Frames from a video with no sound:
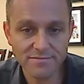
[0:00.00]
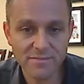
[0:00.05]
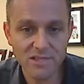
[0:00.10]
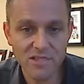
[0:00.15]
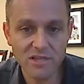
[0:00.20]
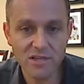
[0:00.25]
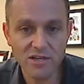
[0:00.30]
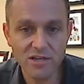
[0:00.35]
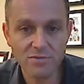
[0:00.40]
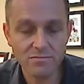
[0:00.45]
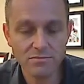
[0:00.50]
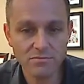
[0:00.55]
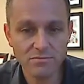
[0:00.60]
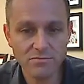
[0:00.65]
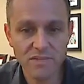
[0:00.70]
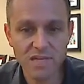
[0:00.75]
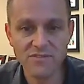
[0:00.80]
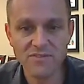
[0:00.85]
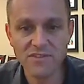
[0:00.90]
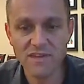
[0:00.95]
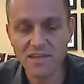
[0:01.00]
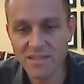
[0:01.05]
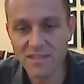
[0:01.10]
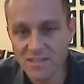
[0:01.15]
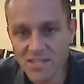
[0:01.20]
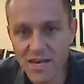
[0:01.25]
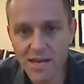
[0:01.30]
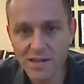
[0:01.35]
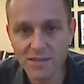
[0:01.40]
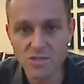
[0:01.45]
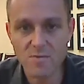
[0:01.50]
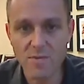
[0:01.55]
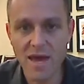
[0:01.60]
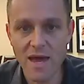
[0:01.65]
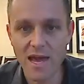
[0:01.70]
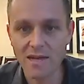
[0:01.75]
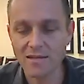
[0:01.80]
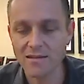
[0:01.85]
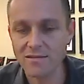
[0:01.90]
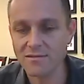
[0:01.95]
You know, if they get the challenge
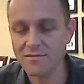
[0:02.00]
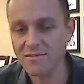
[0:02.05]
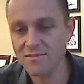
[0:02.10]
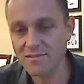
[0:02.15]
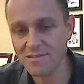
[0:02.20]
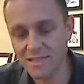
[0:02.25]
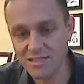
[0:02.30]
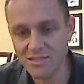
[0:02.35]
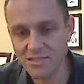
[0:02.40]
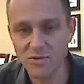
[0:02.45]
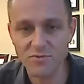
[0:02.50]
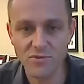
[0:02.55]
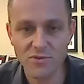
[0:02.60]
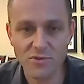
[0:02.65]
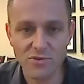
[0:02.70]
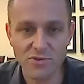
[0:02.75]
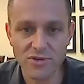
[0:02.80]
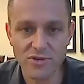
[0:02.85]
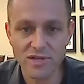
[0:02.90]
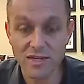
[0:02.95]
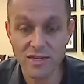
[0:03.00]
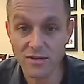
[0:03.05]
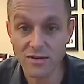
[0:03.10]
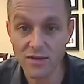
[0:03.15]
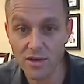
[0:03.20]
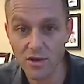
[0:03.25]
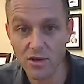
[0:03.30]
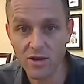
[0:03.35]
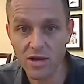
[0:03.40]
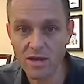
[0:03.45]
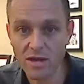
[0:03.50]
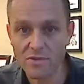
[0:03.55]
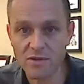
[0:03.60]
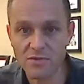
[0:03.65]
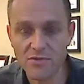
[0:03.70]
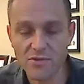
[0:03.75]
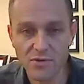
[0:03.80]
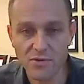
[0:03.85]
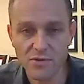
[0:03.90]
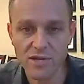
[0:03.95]
pack, they do it for 30, they're like, okay, I'm in
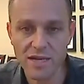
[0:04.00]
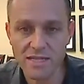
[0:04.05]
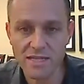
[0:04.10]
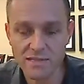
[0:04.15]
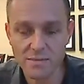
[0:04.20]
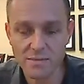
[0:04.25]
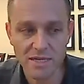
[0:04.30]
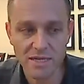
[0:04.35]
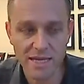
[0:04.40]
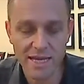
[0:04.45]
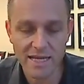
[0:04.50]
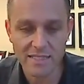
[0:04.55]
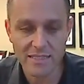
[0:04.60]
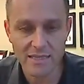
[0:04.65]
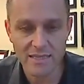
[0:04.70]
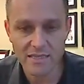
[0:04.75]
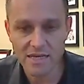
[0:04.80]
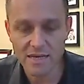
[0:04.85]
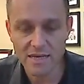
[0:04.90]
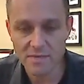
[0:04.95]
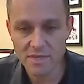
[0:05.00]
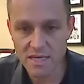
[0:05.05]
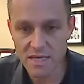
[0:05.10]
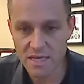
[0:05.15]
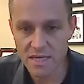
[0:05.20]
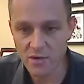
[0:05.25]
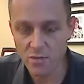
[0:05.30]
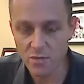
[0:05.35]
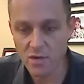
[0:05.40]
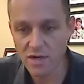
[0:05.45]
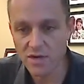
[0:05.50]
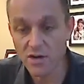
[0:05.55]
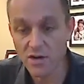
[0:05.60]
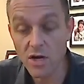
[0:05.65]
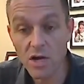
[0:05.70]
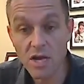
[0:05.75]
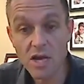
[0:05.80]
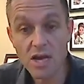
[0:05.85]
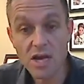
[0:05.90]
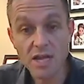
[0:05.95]
for 30 days and I'm going to cancel it type thing or whatever.
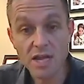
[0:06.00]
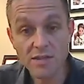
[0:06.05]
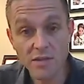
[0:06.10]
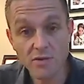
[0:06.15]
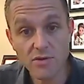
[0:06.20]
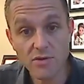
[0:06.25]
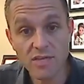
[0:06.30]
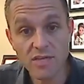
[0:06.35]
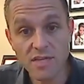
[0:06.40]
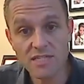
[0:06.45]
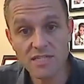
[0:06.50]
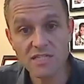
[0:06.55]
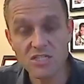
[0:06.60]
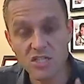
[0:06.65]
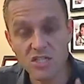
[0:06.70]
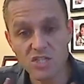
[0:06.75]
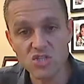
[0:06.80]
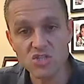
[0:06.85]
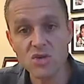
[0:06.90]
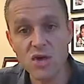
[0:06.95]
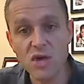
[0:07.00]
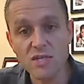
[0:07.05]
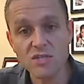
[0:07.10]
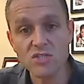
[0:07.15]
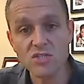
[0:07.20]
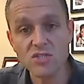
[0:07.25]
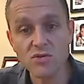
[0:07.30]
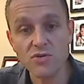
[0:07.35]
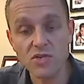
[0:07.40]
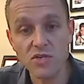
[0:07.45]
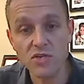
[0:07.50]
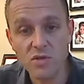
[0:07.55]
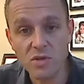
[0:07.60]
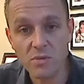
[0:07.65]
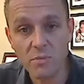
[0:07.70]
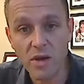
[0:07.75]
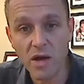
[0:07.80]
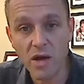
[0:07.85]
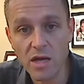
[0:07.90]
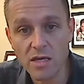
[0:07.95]
The other thing is, did you guys know that you
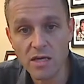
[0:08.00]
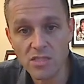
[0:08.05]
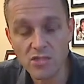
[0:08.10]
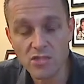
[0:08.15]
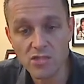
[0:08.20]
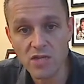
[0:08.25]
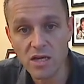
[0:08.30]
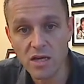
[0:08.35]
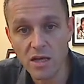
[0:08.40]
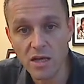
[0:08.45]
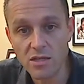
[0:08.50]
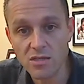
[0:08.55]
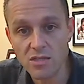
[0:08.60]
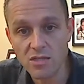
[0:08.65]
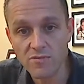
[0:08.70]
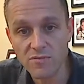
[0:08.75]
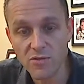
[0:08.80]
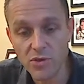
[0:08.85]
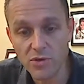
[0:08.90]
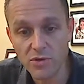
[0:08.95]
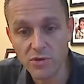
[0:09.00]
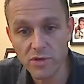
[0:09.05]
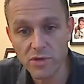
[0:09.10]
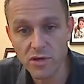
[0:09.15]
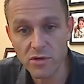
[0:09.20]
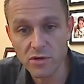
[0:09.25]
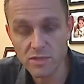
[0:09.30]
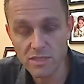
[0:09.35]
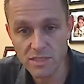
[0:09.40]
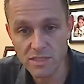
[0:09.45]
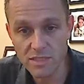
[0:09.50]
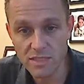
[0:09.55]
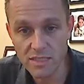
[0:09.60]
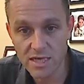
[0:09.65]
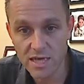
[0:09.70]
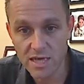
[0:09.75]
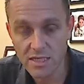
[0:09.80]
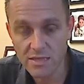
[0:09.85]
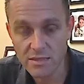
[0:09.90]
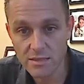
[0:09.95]
can pause your Shakeology for 30 or
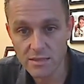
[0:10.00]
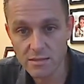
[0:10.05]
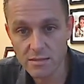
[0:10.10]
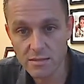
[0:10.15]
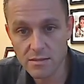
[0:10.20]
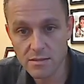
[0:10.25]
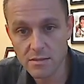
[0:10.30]
60 days?